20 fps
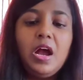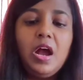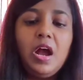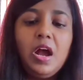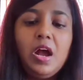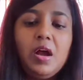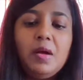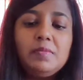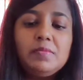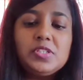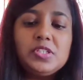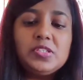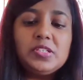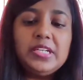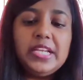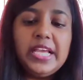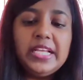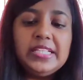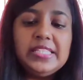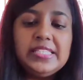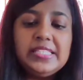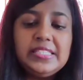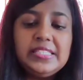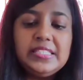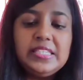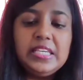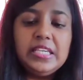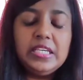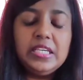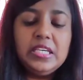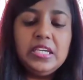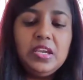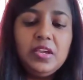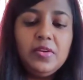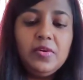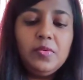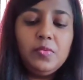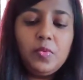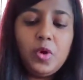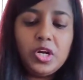So let's see
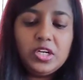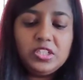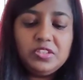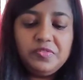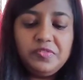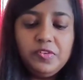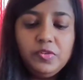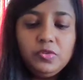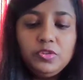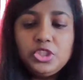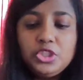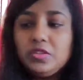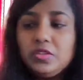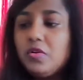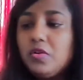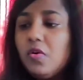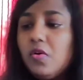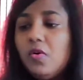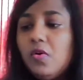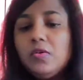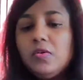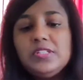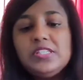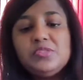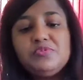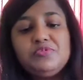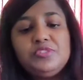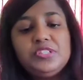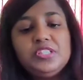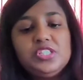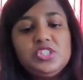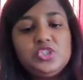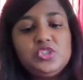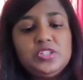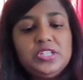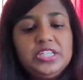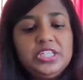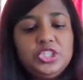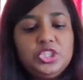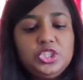what the future holds for
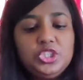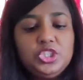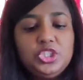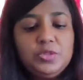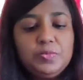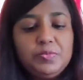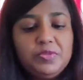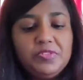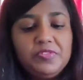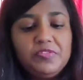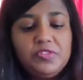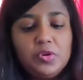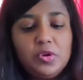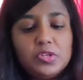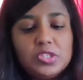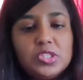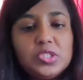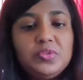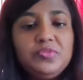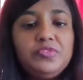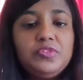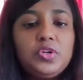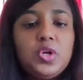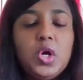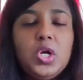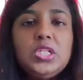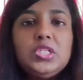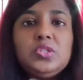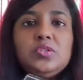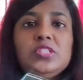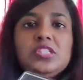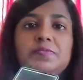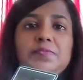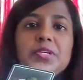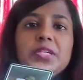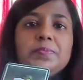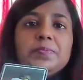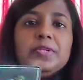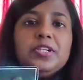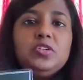this relationship of yours. So for all those
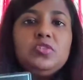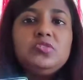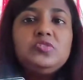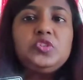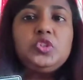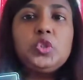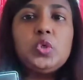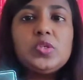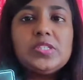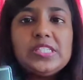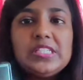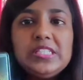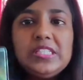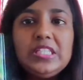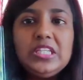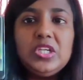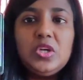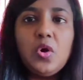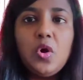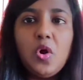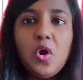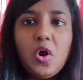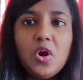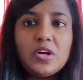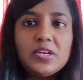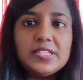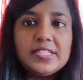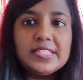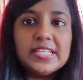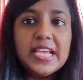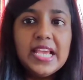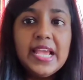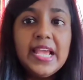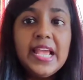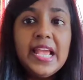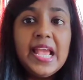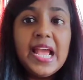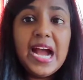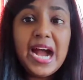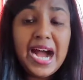people who've chosen the horse,
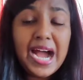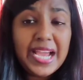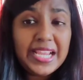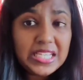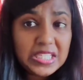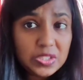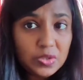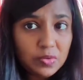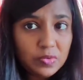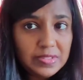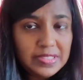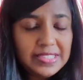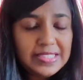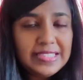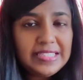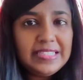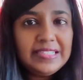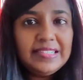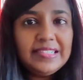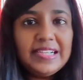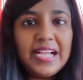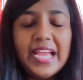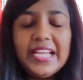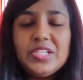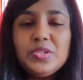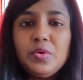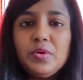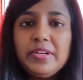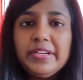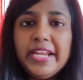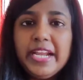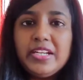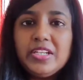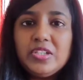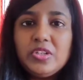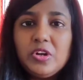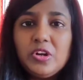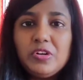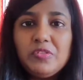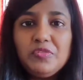I don't
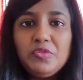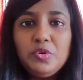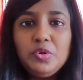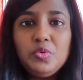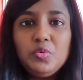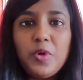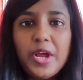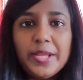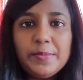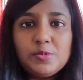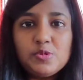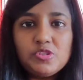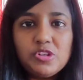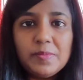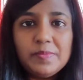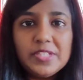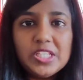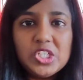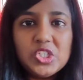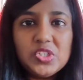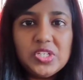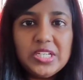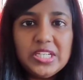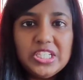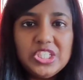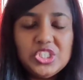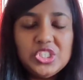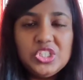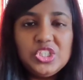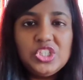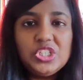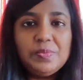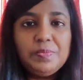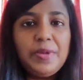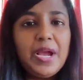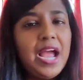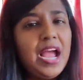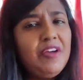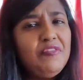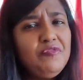get a lot of good vibes from this
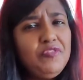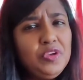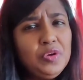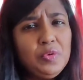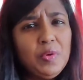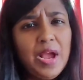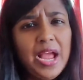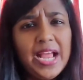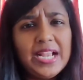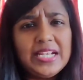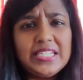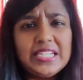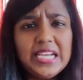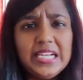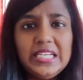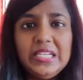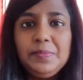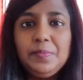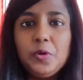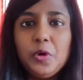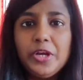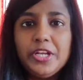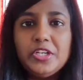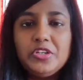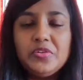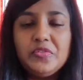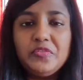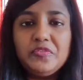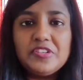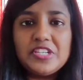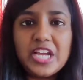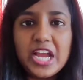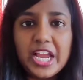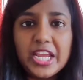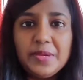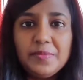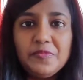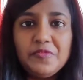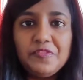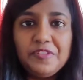relationship. Have you at any point of
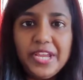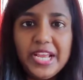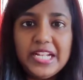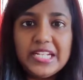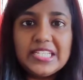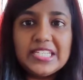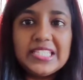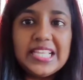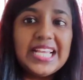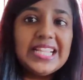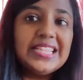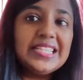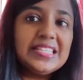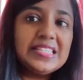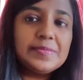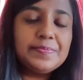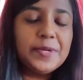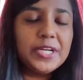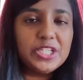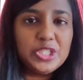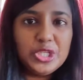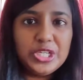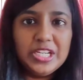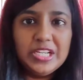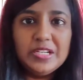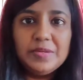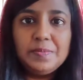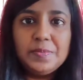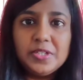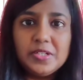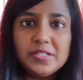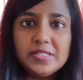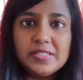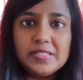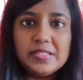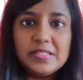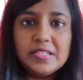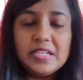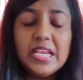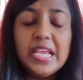time felt that this particular
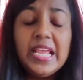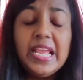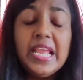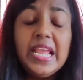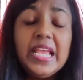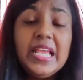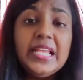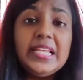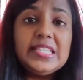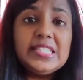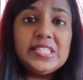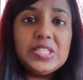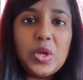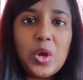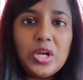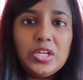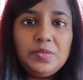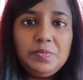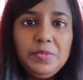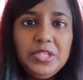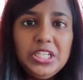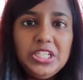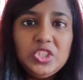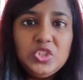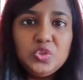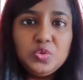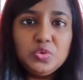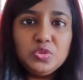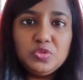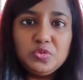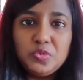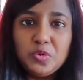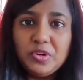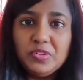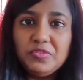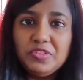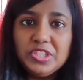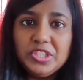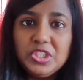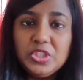person is not being
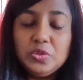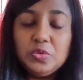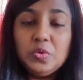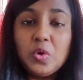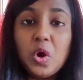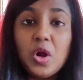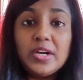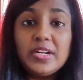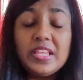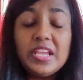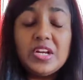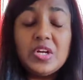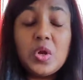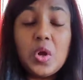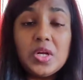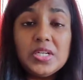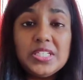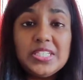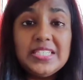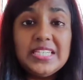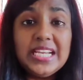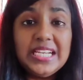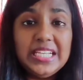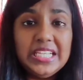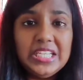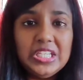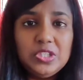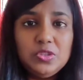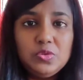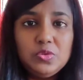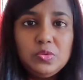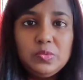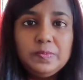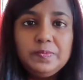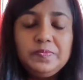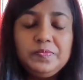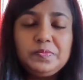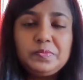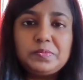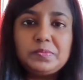truthful with you, or they're not telling you